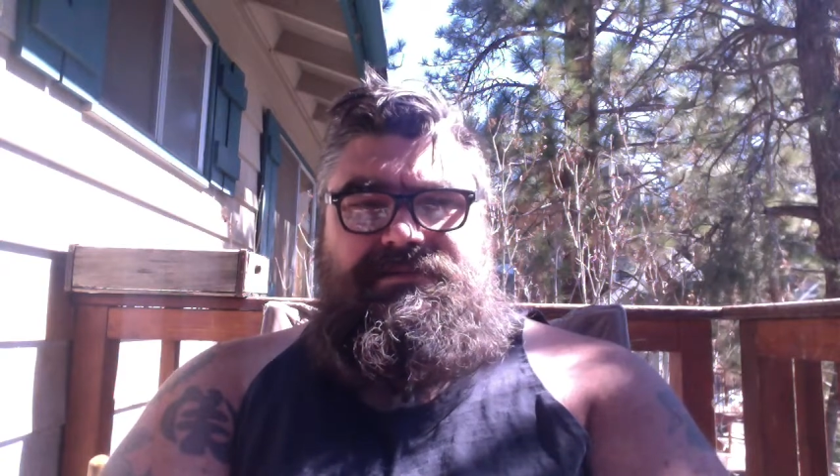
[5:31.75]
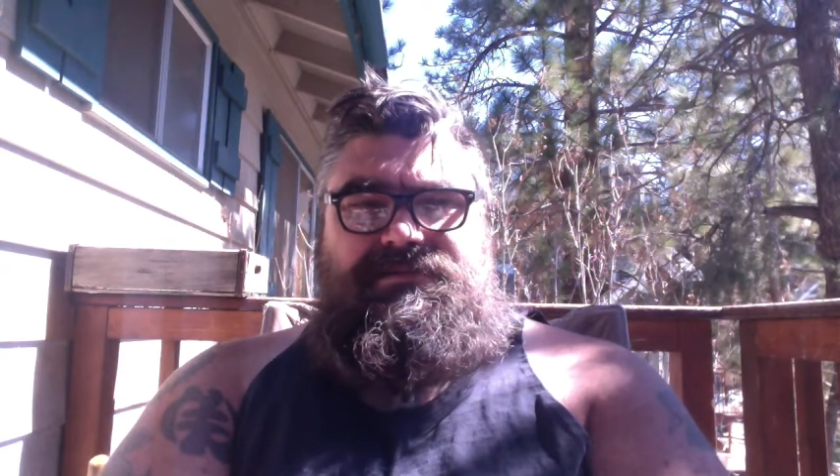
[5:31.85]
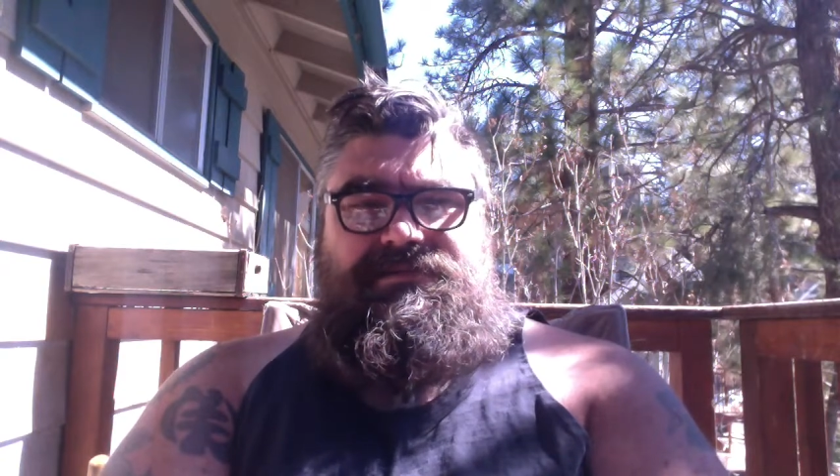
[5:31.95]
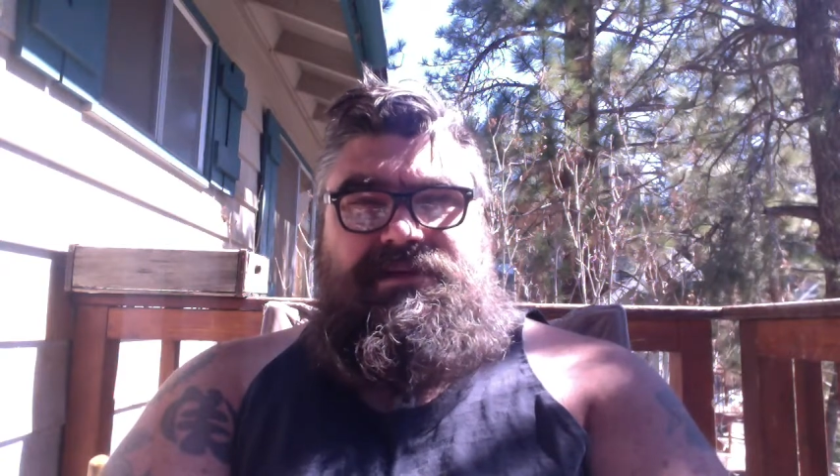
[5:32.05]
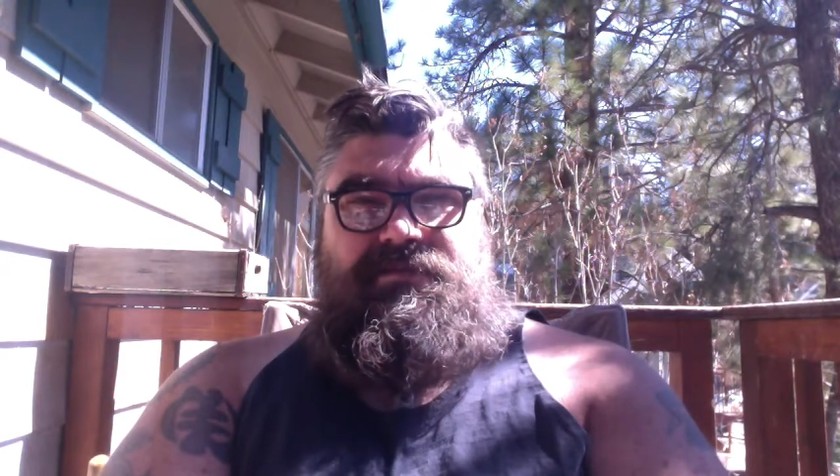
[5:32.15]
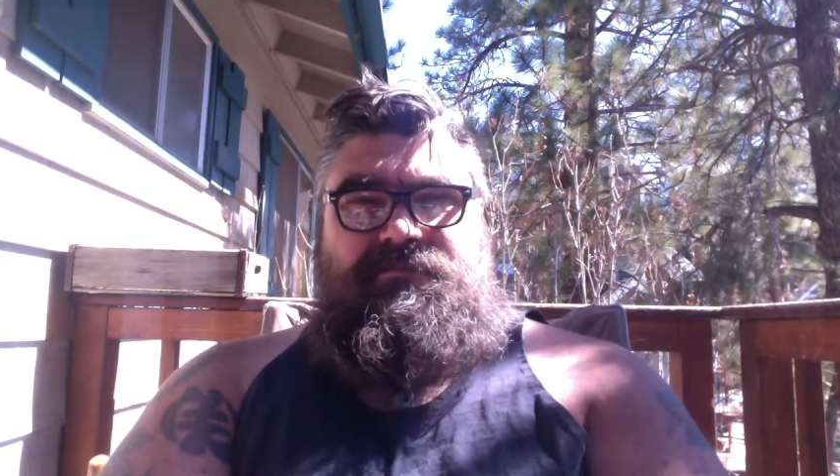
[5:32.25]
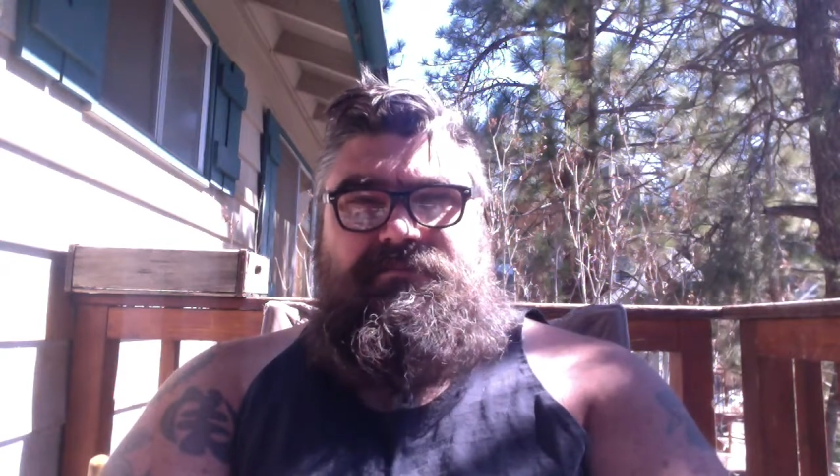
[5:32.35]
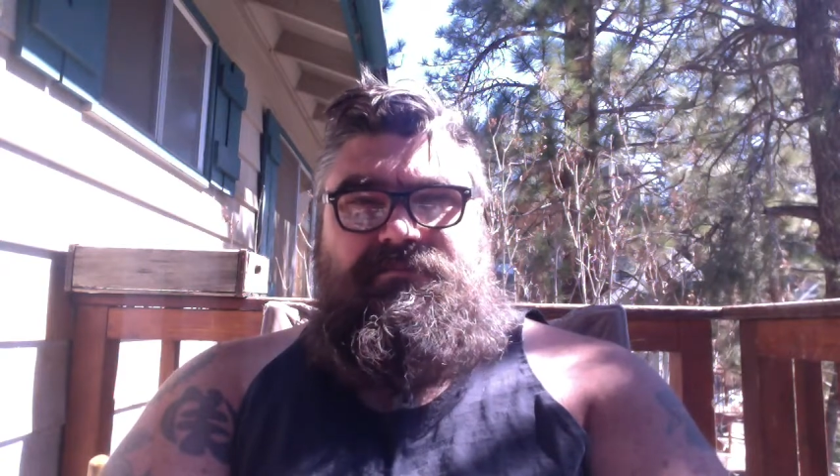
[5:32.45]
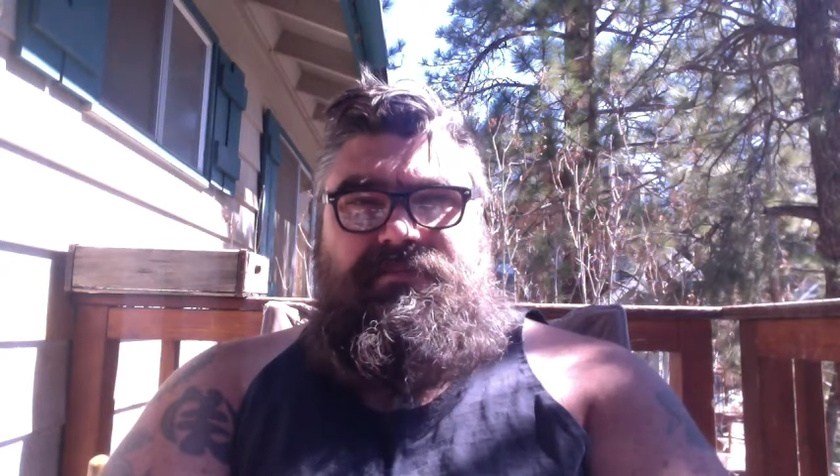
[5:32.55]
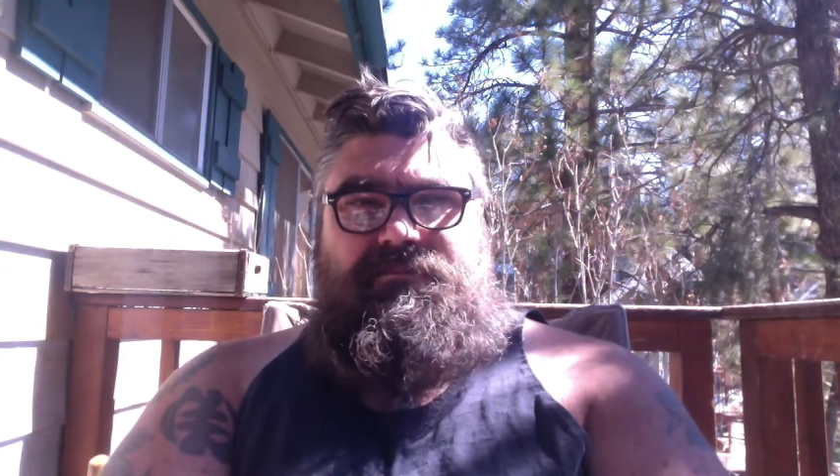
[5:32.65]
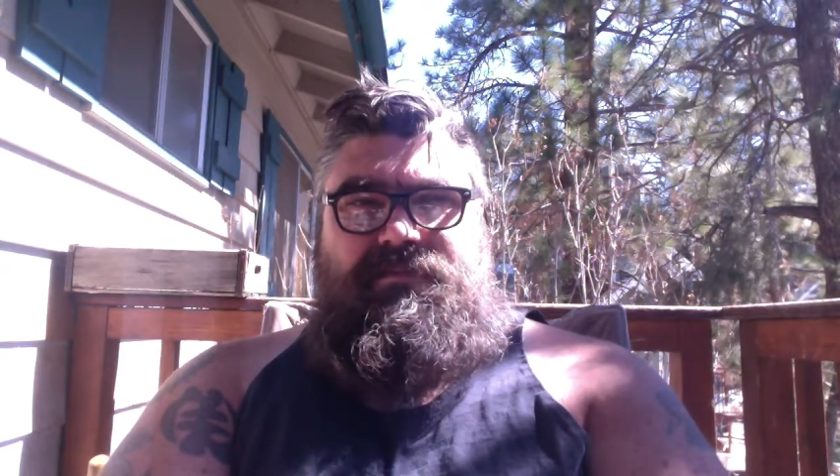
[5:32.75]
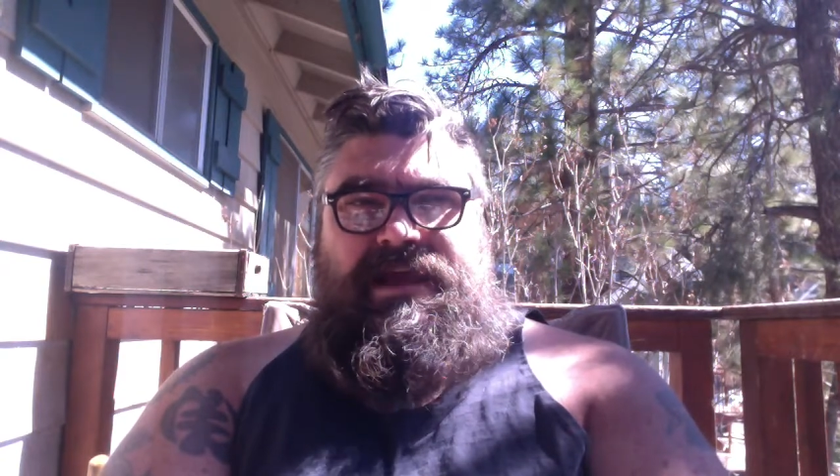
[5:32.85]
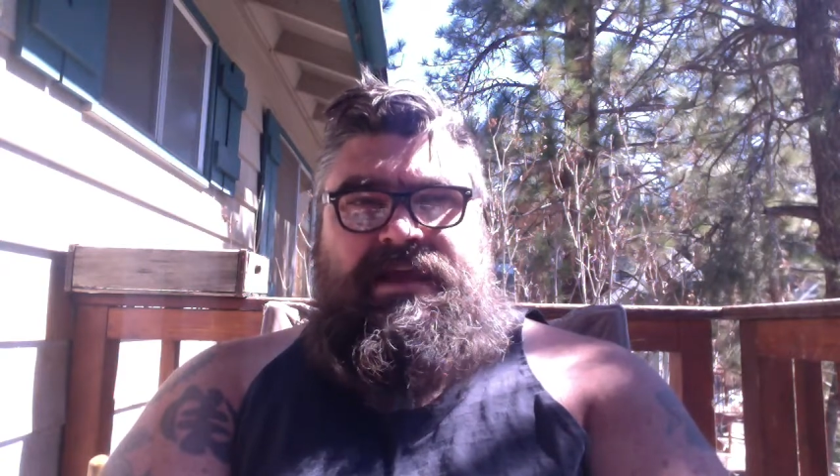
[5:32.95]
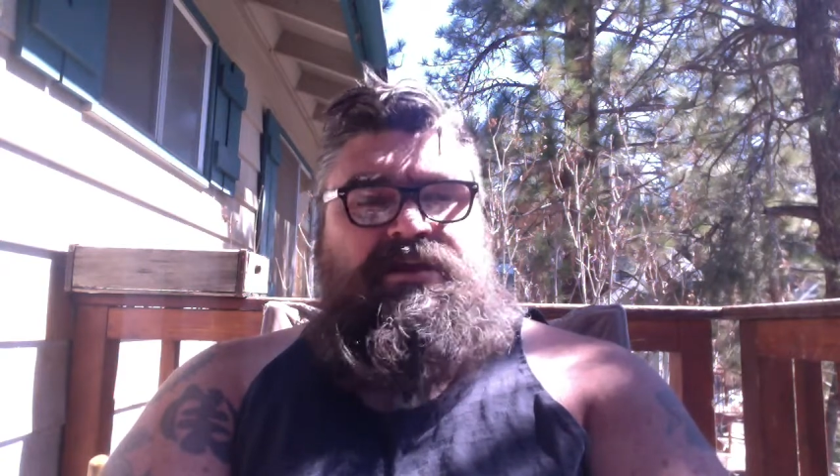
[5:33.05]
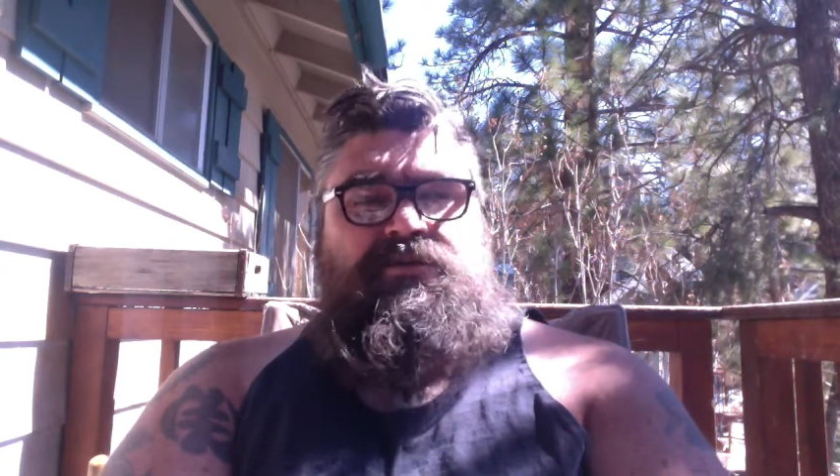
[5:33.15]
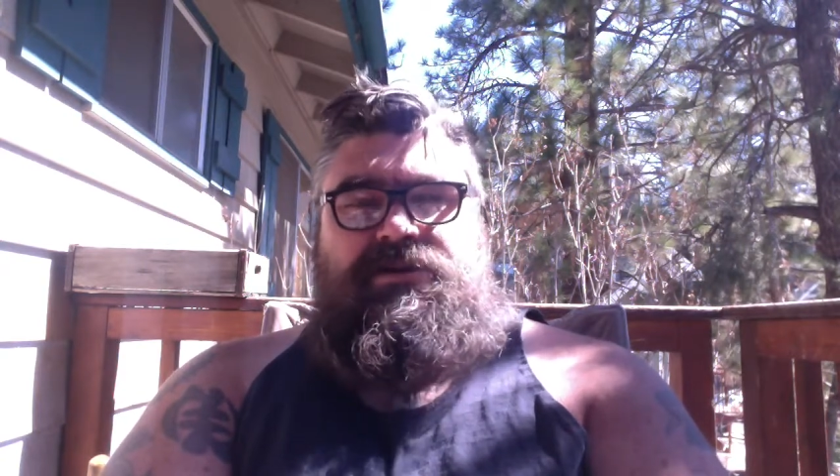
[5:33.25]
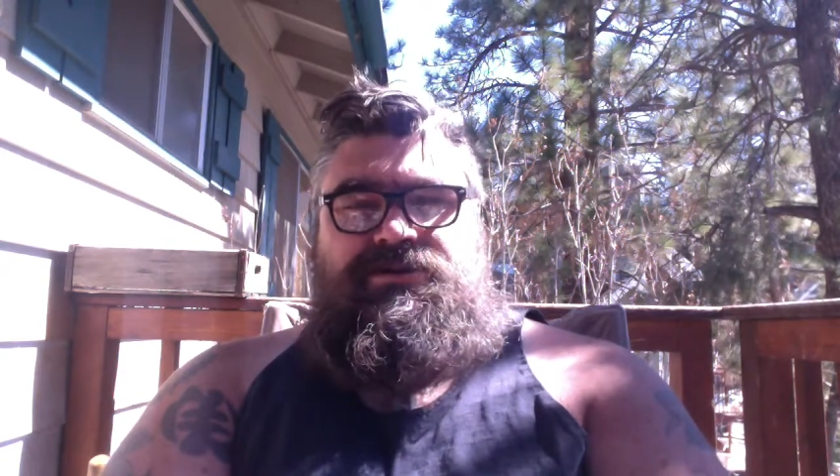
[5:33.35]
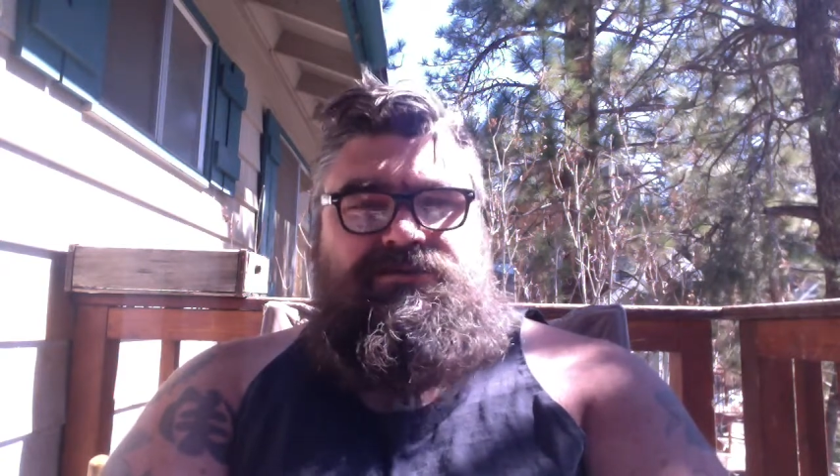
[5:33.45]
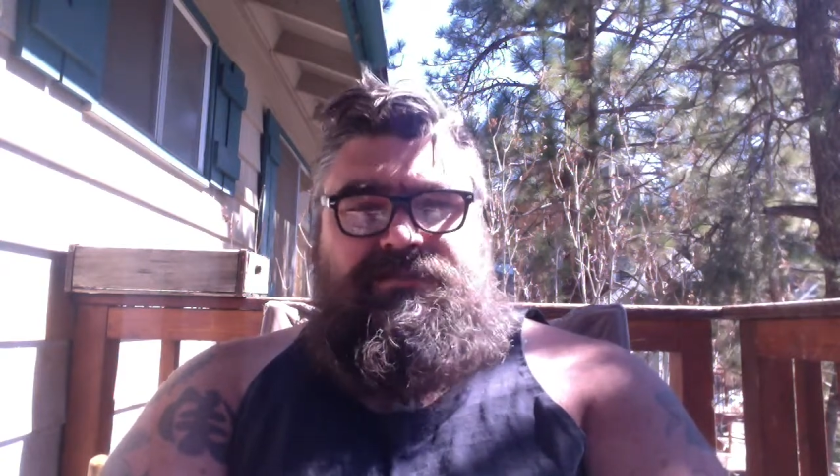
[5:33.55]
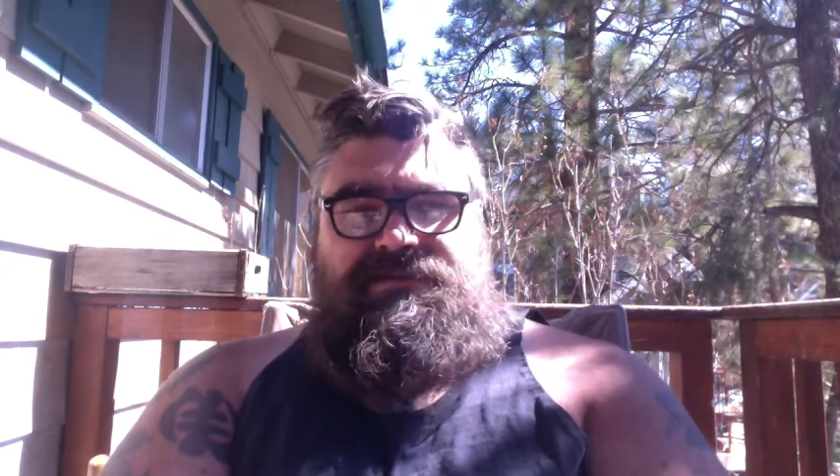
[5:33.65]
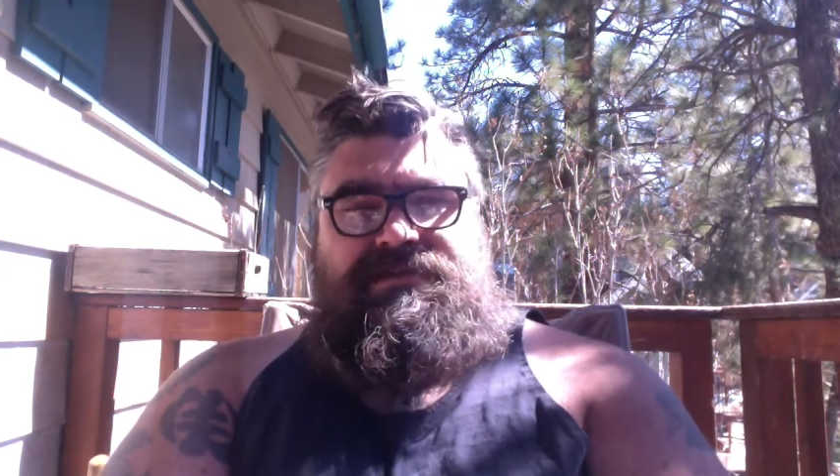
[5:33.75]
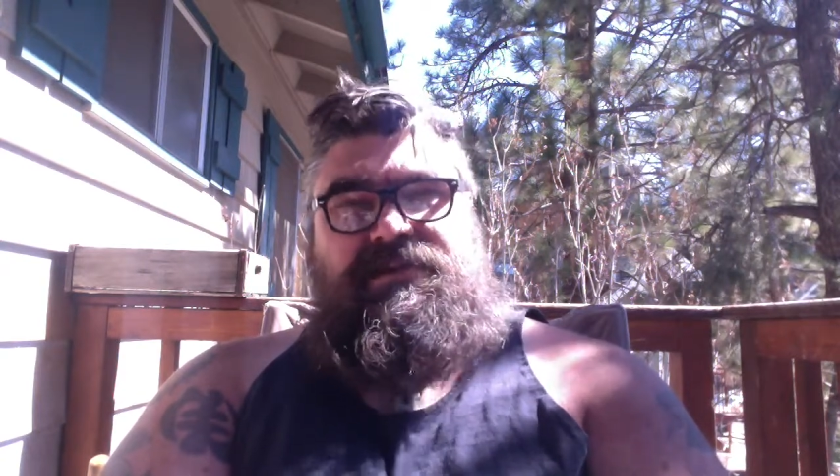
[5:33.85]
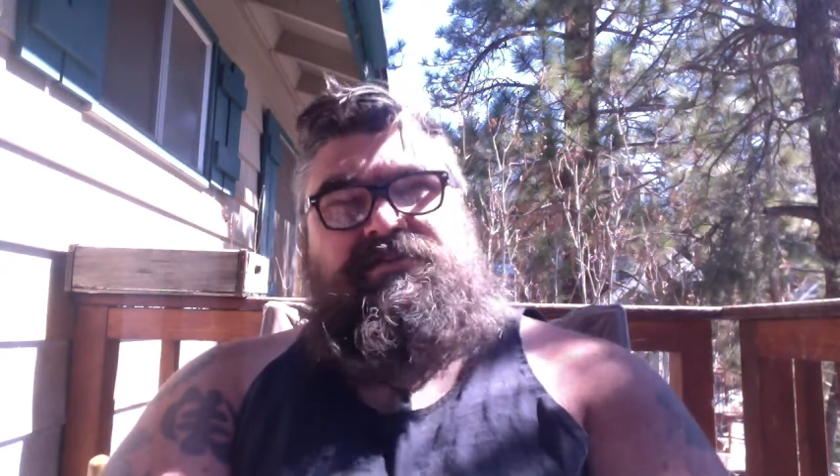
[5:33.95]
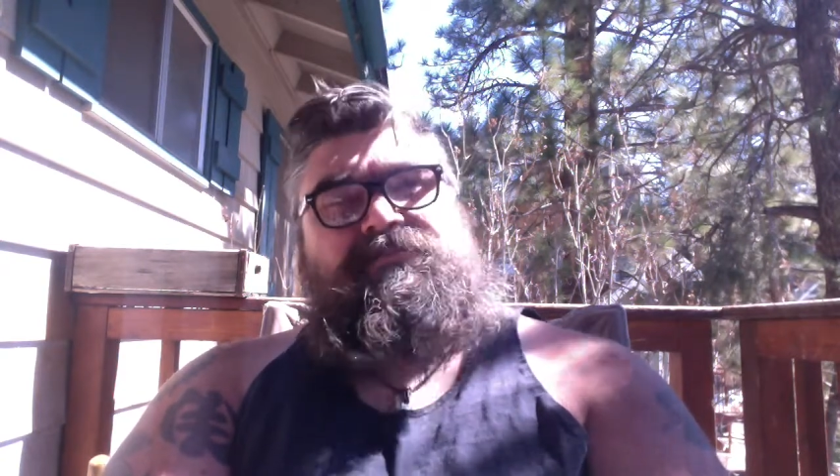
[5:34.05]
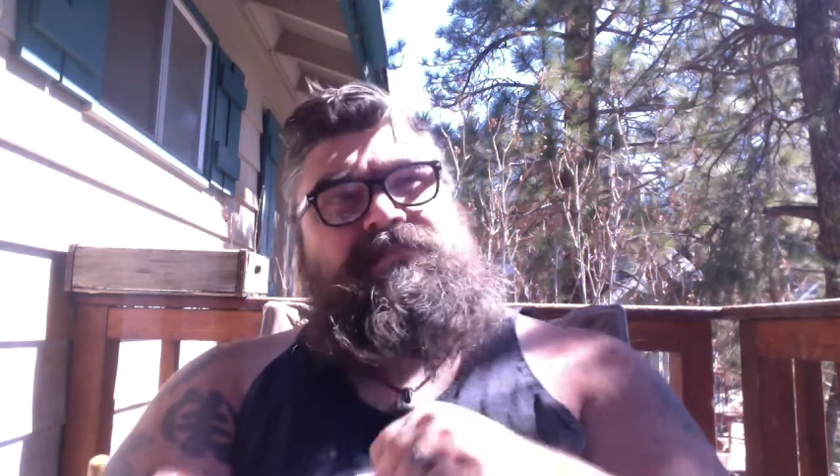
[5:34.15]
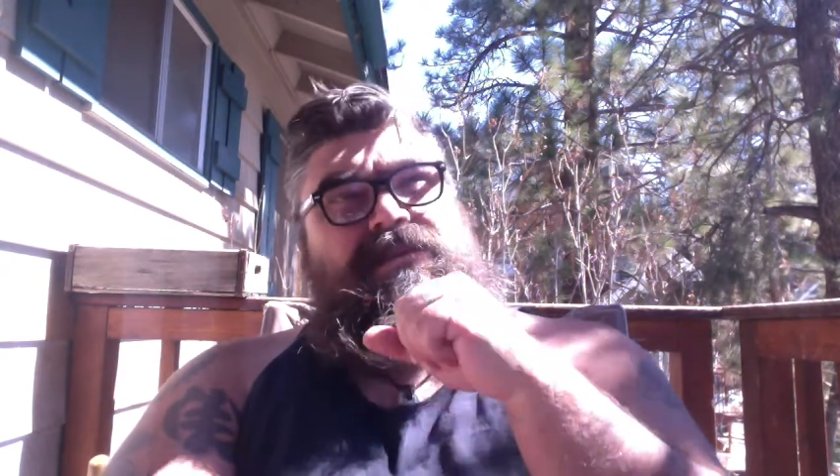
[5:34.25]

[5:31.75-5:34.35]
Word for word: some acreage for sale.